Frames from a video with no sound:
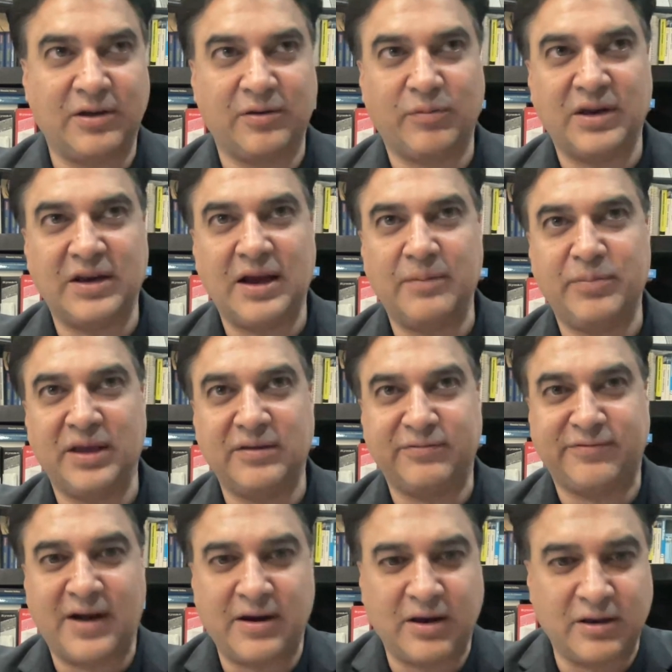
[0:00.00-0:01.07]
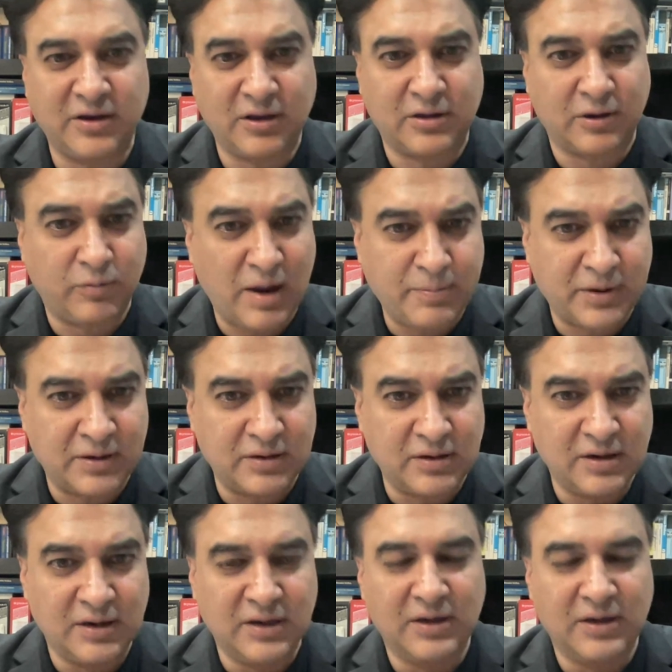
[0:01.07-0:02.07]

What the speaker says: whether that be firing a nuclear weapon